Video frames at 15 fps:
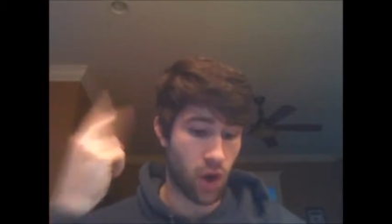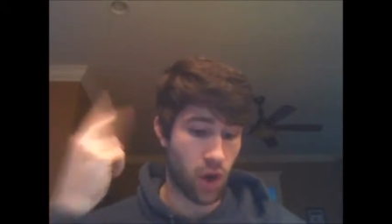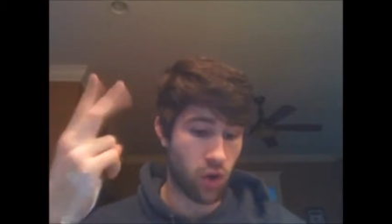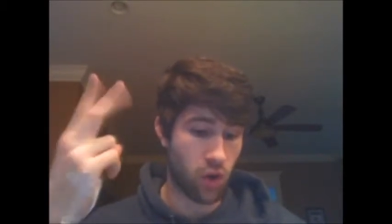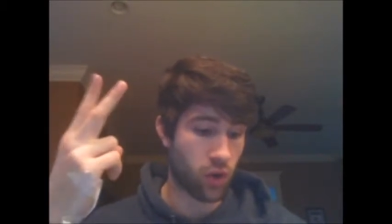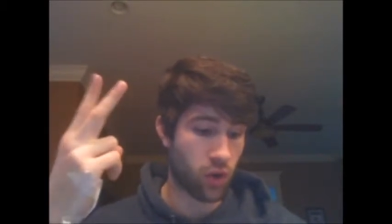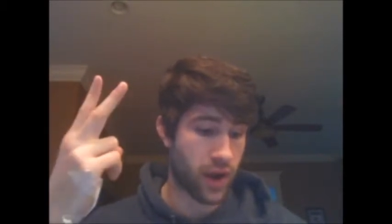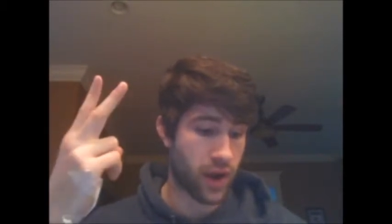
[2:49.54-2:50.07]

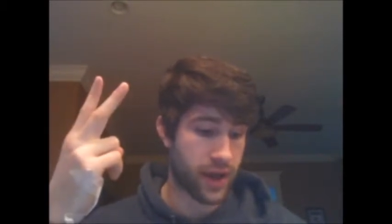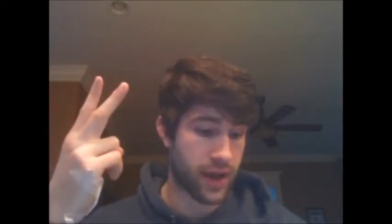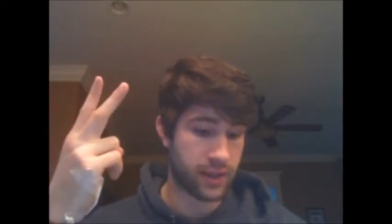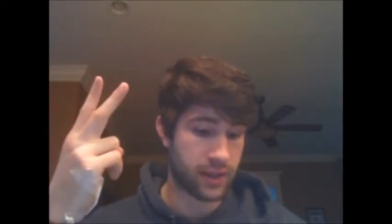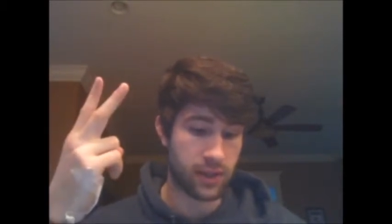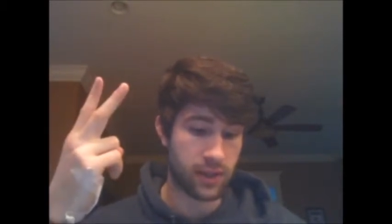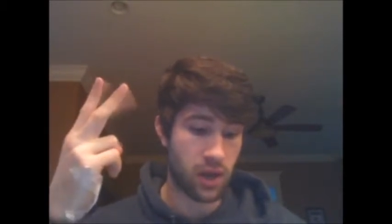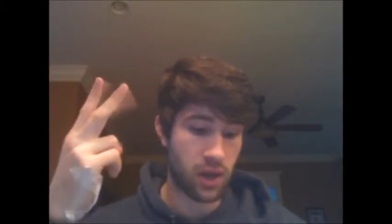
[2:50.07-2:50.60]
on
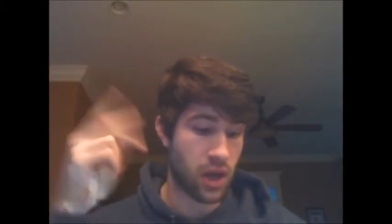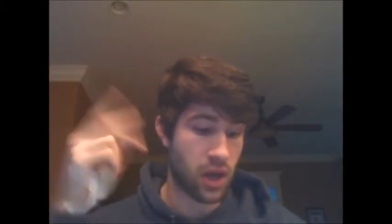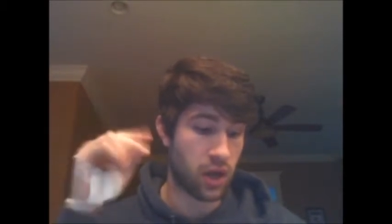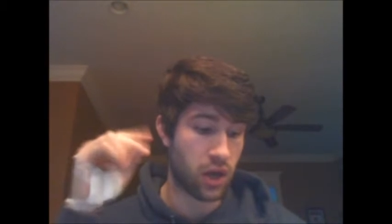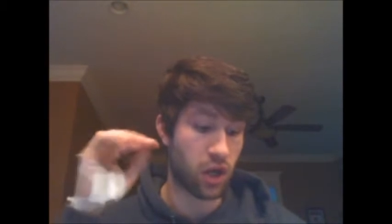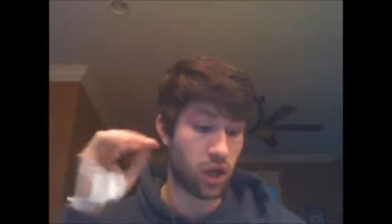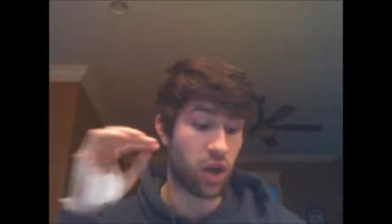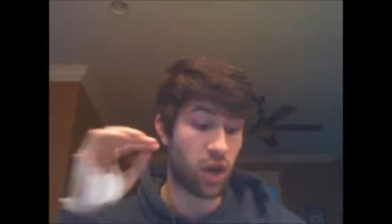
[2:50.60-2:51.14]
grass,
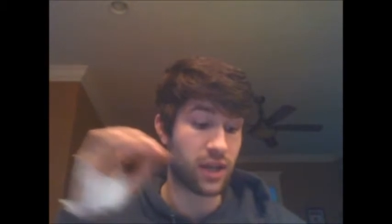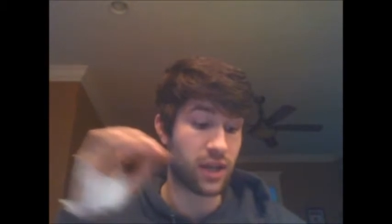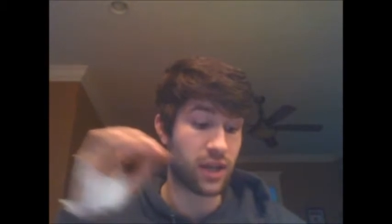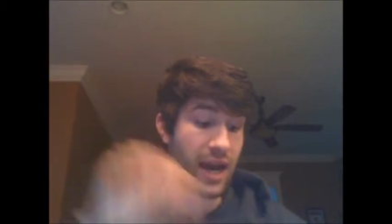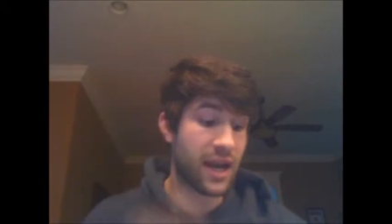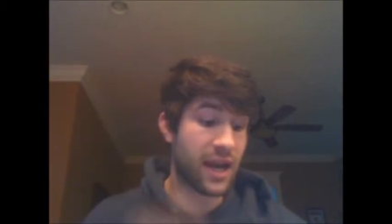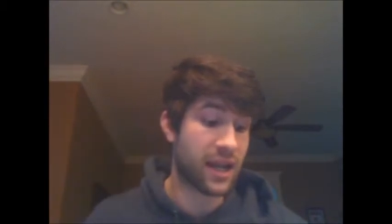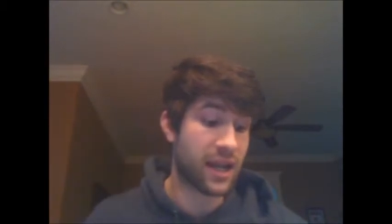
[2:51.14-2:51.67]
cause
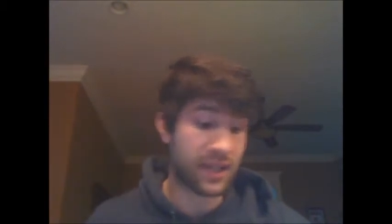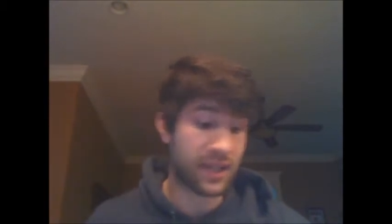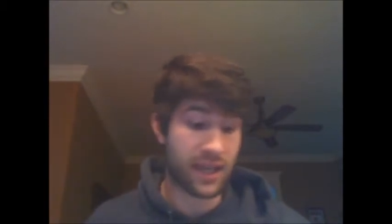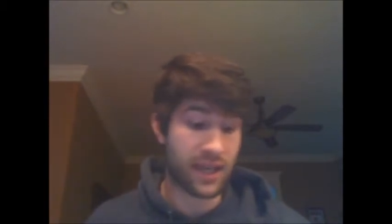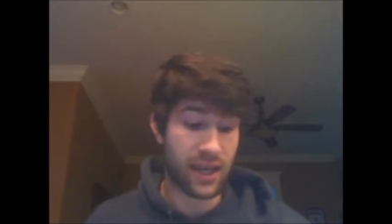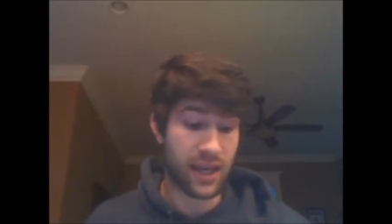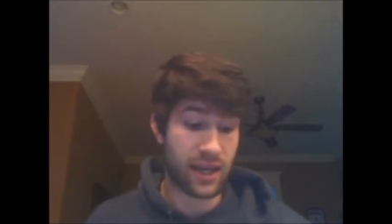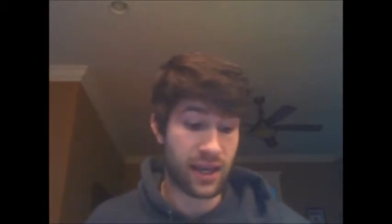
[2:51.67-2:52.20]
ions to
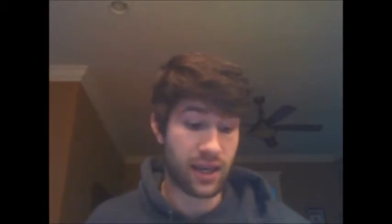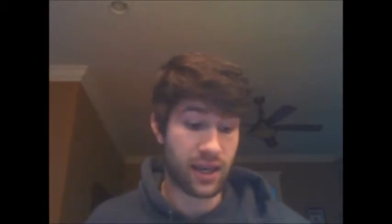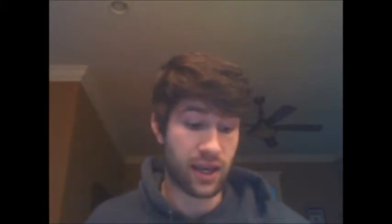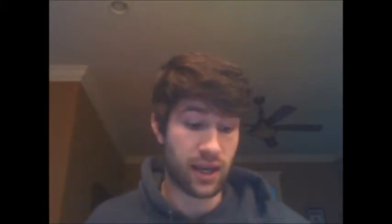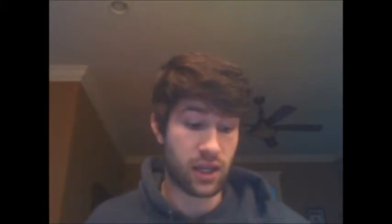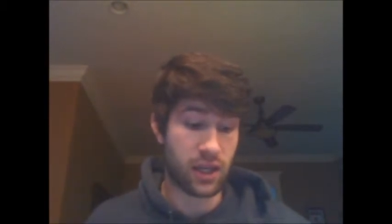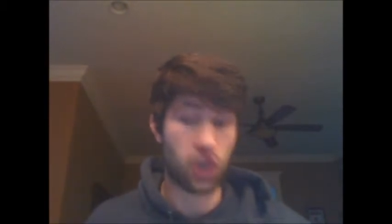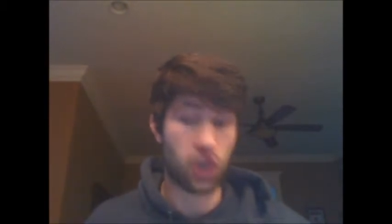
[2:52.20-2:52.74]
get
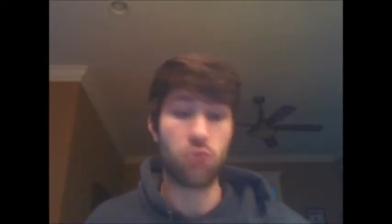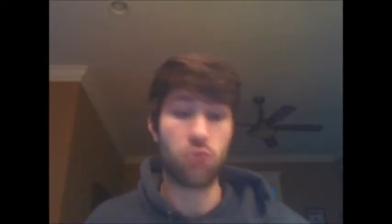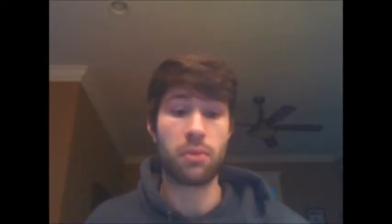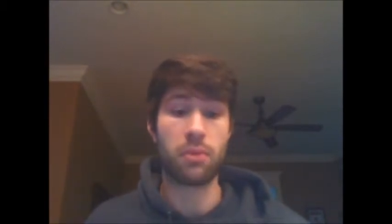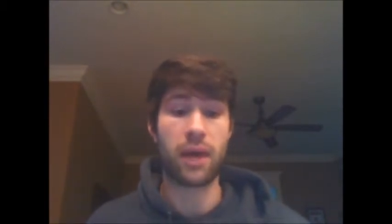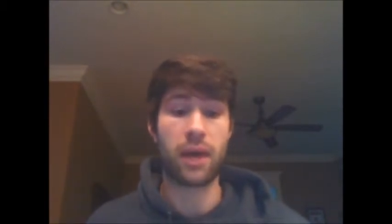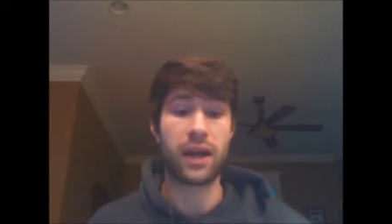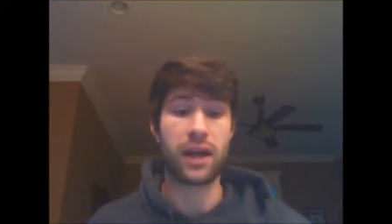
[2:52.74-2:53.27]
into the
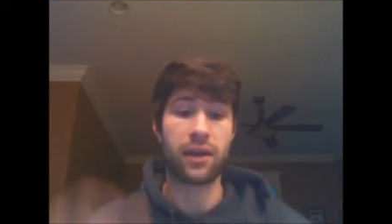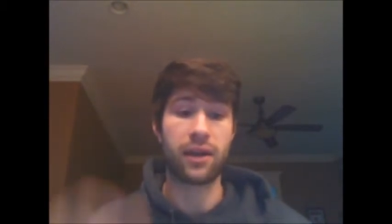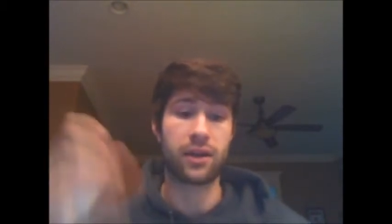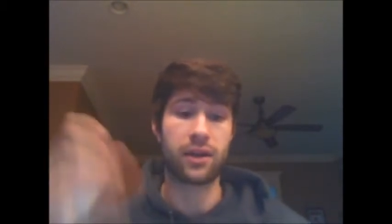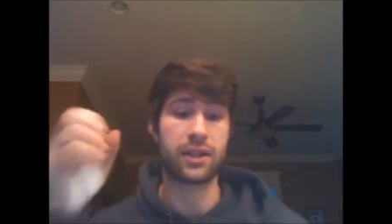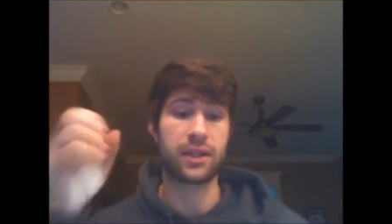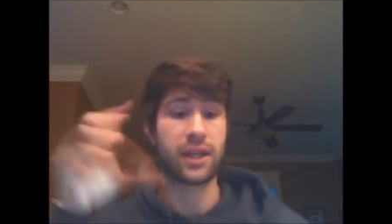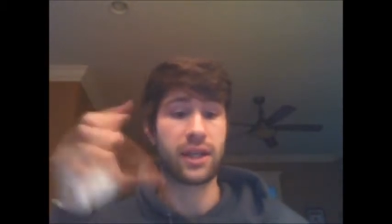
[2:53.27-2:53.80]
human body
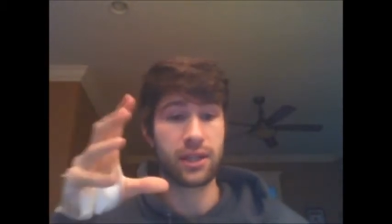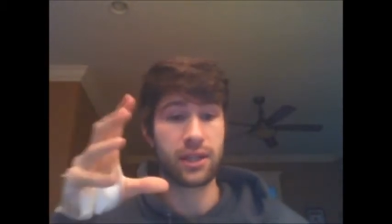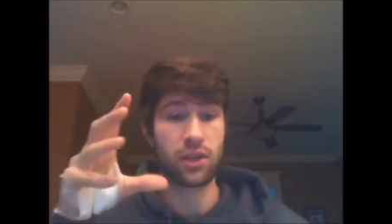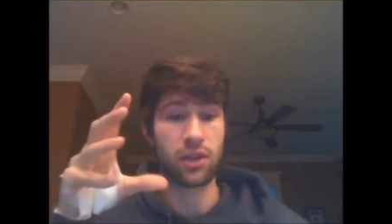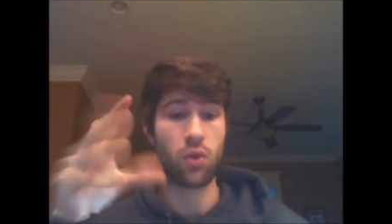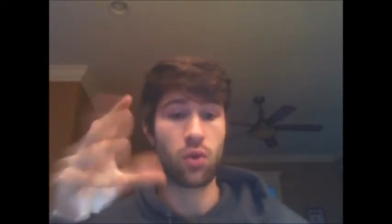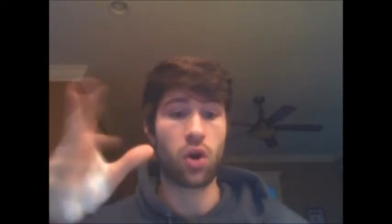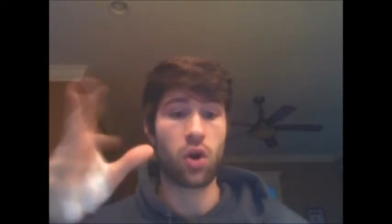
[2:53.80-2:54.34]
because it gets
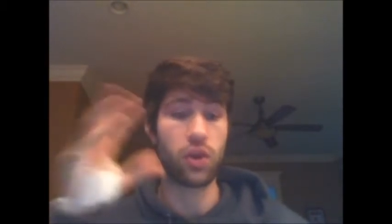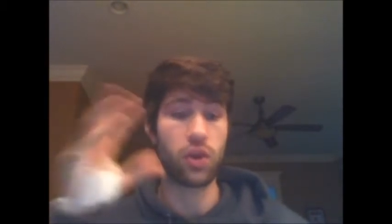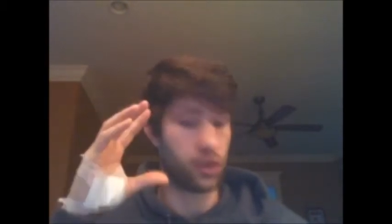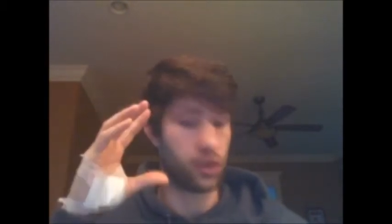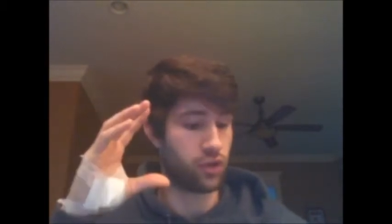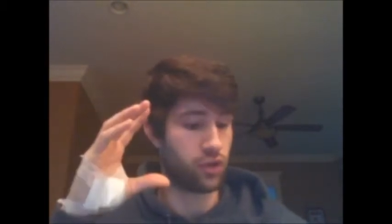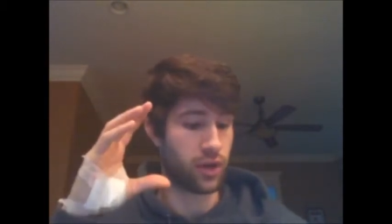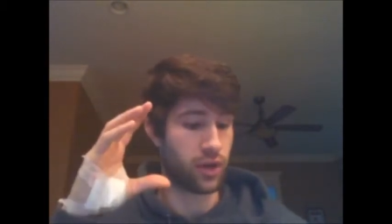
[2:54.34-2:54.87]
into the water then
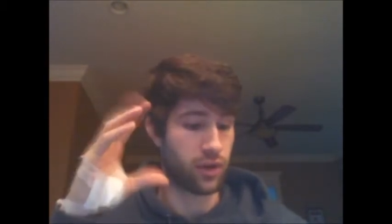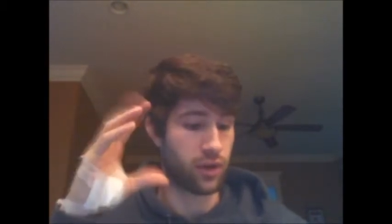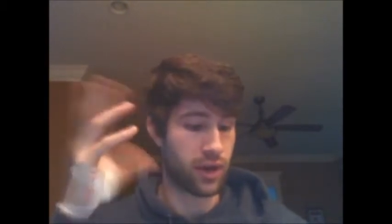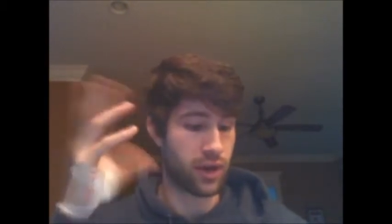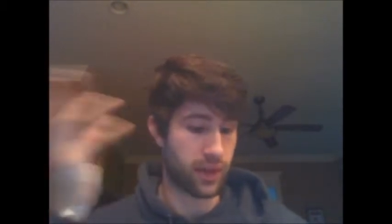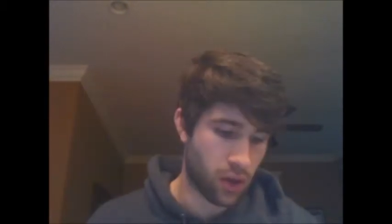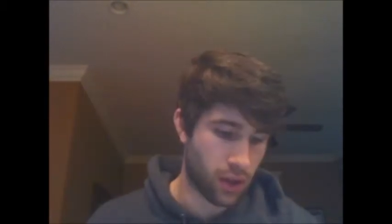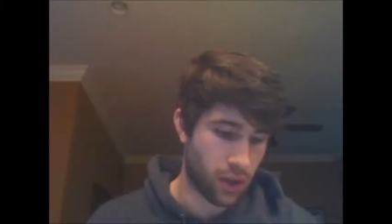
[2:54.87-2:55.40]
you drink it
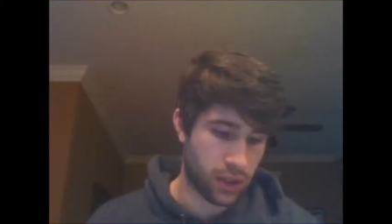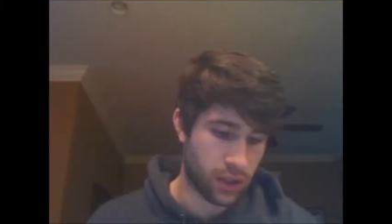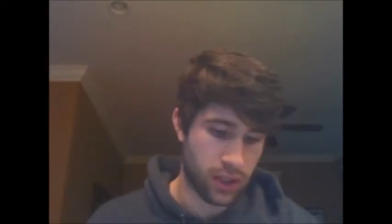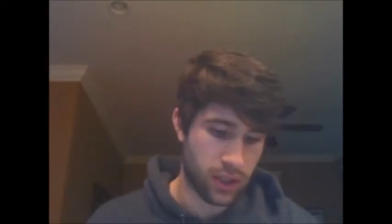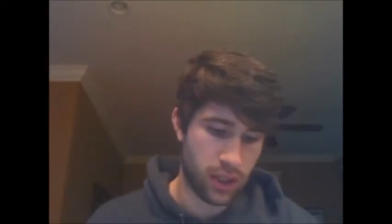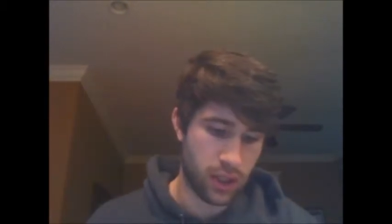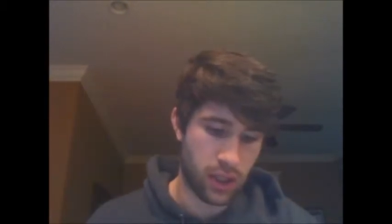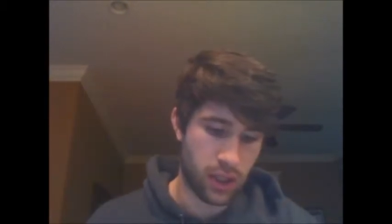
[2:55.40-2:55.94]
right all right let's
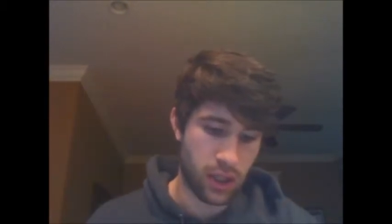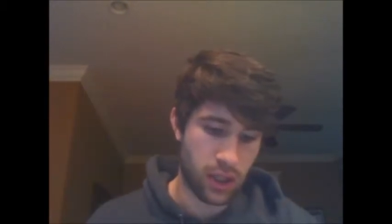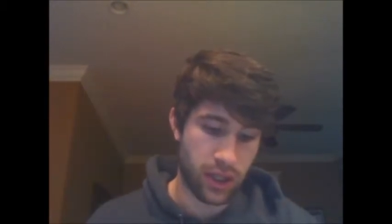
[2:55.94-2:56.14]
see uh,